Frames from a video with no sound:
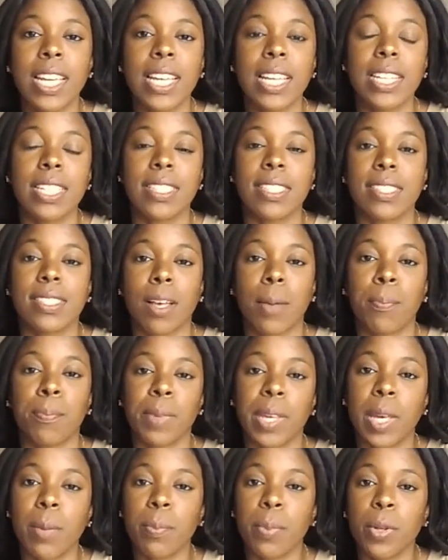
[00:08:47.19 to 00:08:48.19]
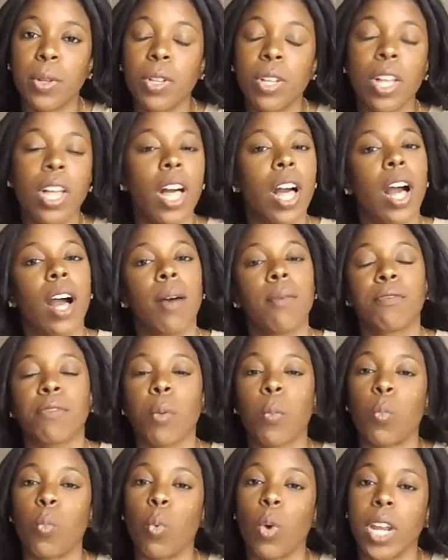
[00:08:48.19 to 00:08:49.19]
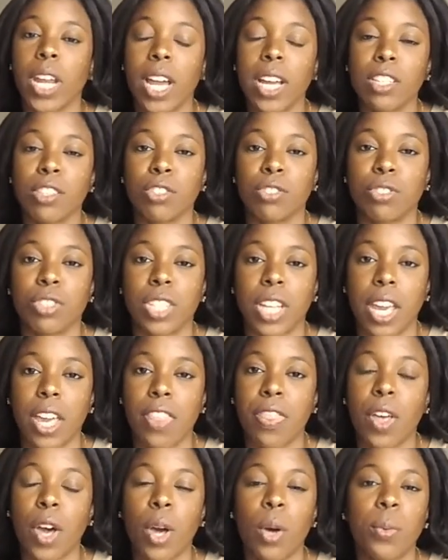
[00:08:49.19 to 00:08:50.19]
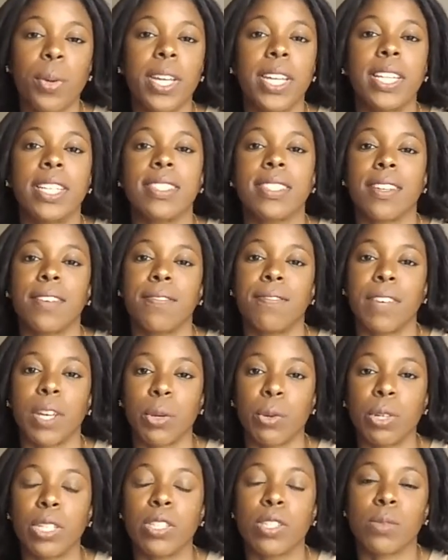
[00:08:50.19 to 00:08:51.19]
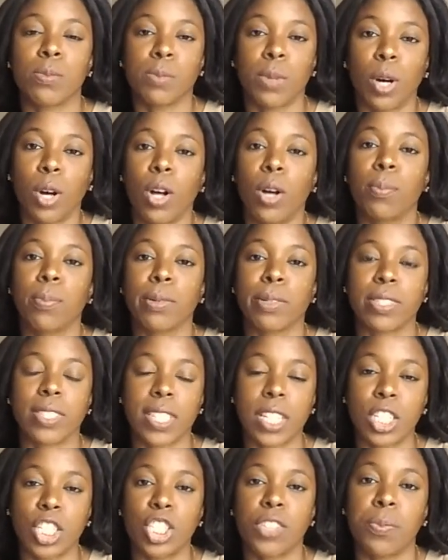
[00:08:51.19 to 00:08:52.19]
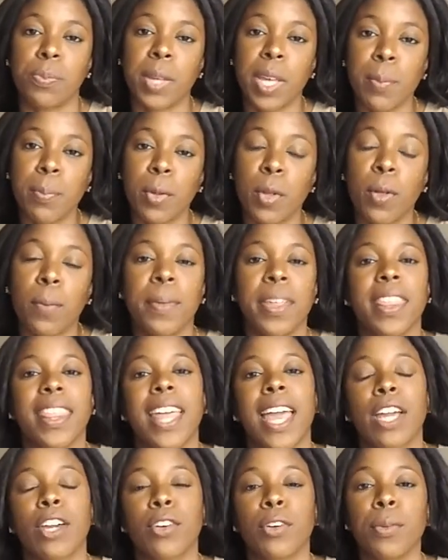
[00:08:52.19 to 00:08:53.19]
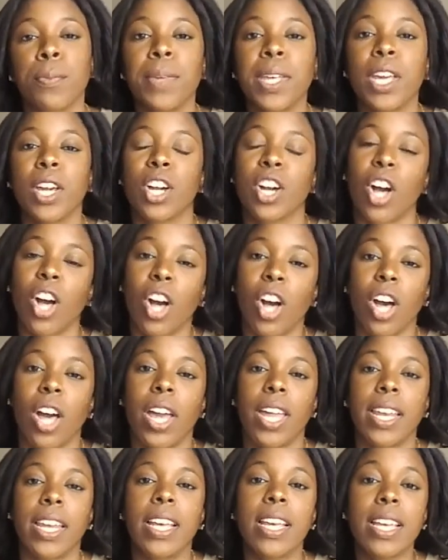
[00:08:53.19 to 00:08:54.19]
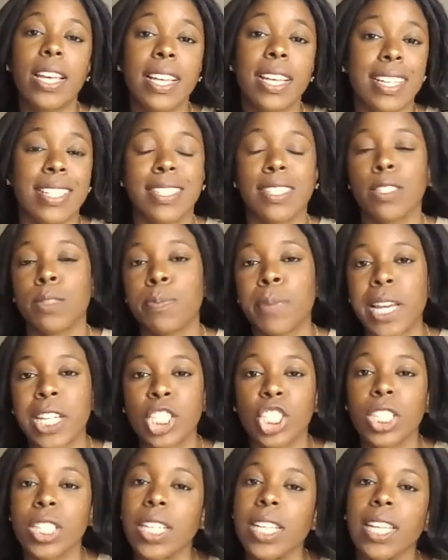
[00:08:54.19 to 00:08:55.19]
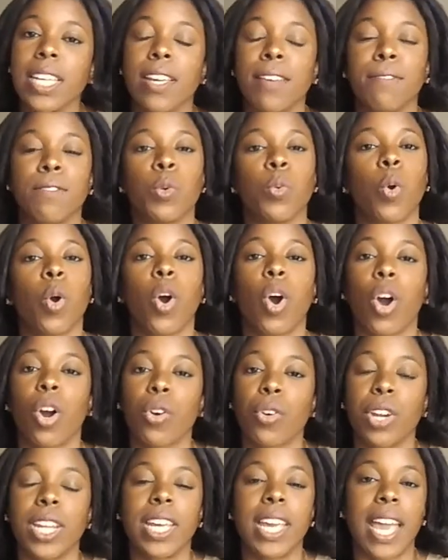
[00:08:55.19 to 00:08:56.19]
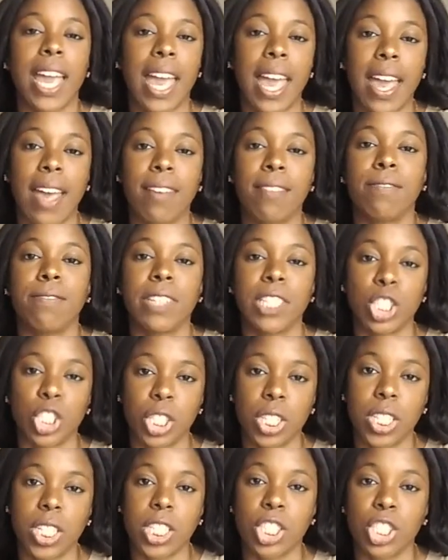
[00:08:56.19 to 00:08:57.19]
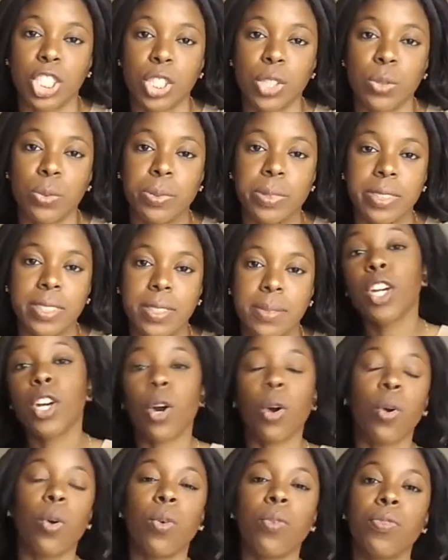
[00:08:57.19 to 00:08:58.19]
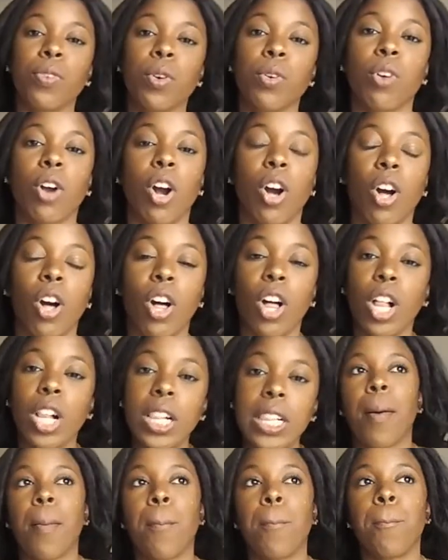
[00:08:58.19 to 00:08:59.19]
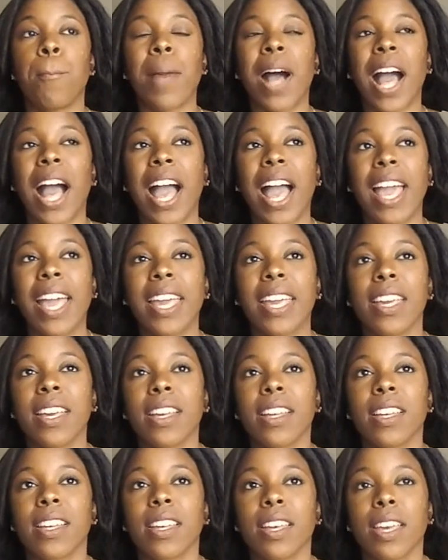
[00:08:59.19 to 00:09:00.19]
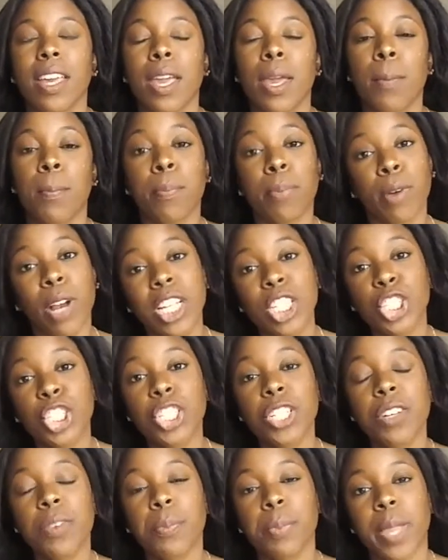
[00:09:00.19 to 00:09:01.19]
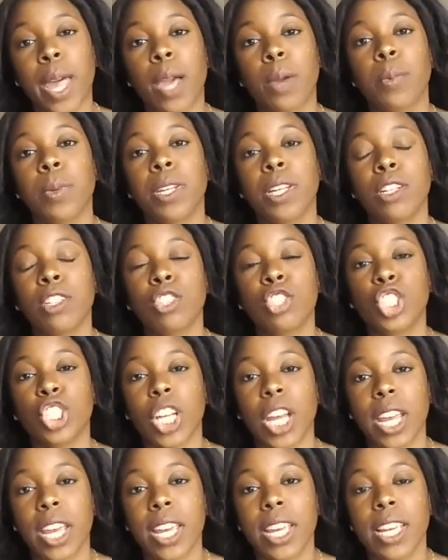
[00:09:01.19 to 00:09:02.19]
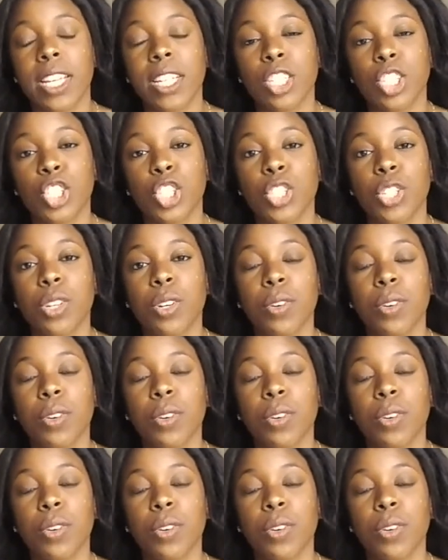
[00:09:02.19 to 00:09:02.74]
in some people. From what I understand though, it is a very small percentage of people, but that could be a con, especially if you already have vision issues. Overall, my impression of Plaquenil changed